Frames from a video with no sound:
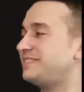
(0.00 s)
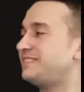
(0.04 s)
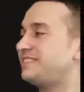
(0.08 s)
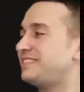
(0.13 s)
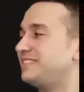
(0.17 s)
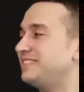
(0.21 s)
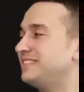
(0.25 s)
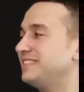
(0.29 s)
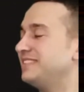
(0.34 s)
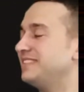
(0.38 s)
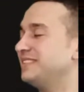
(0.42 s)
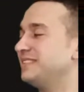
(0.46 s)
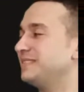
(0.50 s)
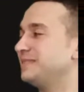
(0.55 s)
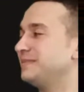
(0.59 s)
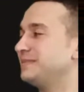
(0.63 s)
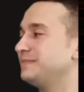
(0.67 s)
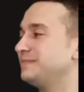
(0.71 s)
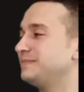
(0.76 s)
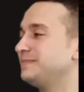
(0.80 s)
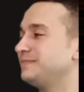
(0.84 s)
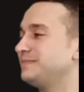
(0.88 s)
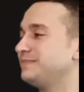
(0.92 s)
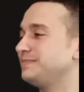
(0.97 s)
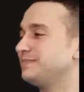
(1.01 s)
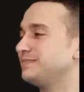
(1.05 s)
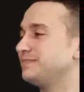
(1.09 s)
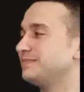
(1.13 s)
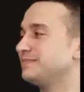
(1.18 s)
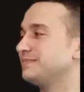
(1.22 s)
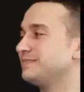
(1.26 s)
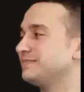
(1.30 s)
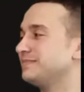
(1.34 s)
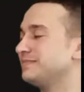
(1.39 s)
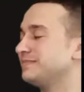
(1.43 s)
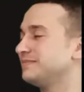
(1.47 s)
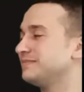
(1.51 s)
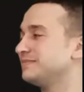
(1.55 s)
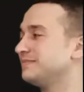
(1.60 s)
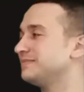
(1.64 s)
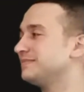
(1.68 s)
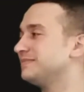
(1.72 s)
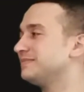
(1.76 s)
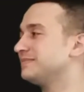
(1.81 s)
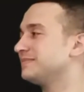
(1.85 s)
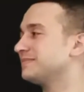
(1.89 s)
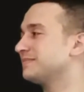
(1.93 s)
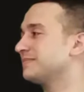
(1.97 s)

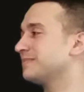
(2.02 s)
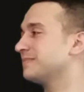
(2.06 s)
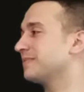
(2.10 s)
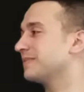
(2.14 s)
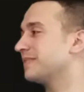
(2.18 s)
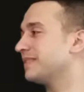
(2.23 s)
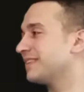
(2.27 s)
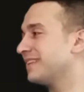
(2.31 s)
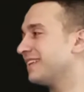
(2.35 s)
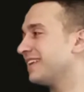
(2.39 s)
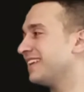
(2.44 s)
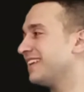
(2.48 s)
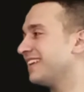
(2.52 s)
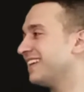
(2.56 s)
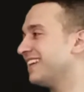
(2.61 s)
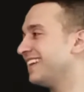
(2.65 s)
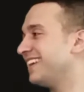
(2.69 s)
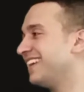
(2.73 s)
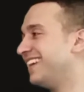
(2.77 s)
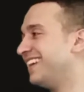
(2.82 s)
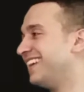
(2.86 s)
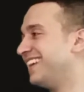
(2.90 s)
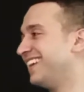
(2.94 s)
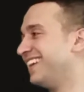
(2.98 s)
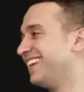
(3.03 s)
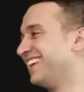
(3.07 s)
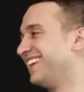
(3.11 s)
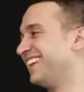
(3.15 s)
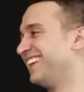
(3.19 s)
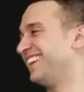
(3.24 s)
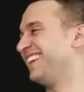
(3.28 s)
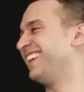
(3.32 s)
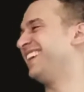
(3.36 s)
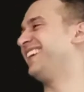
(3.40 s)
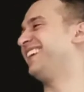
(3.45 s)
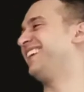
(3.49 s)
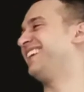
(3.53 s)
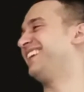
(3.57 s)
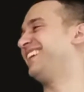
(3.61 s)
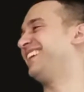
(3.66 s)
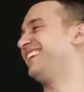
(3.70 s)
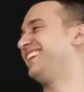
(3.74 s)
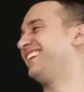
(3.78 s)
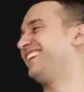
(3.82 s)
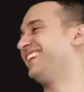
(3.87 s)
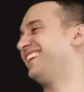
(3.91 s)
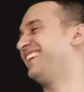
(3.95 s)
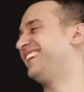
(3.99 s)

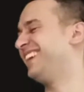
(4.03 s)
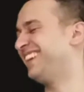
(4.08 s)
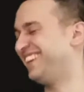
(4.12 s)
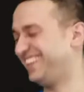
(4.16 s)
(not speaking)